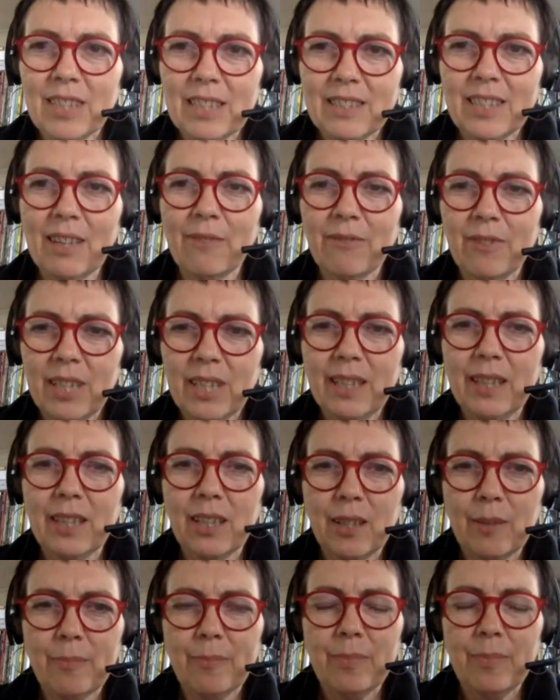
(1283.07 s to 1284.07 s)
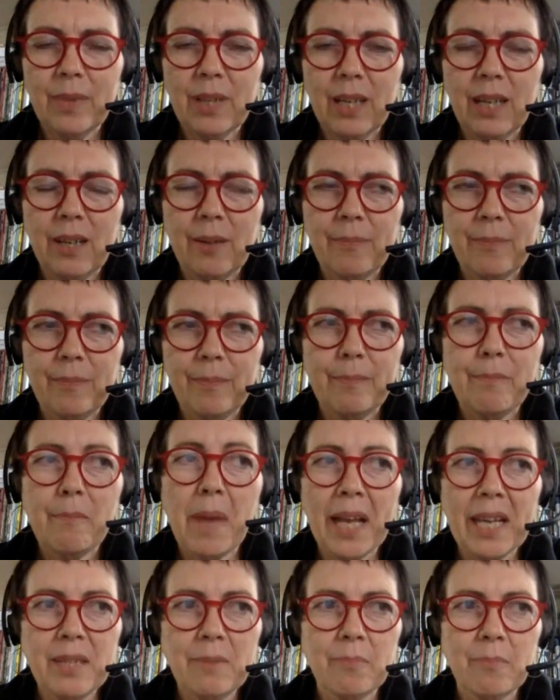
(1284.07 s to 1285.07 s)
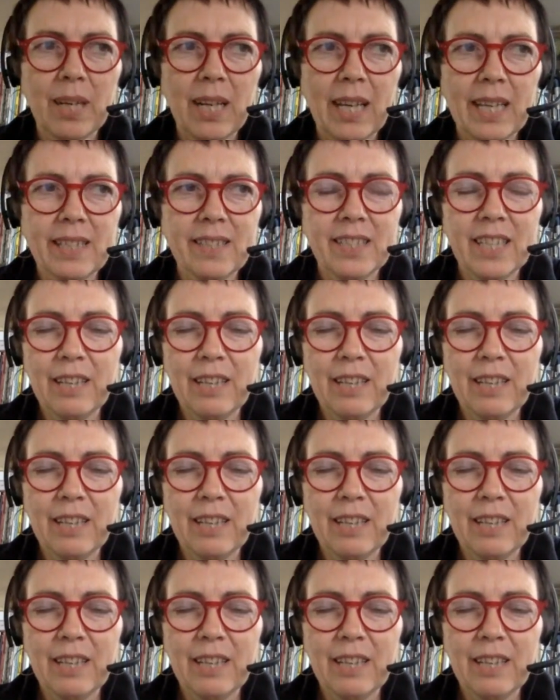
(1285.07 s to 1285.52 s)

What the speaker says: definitely the main place.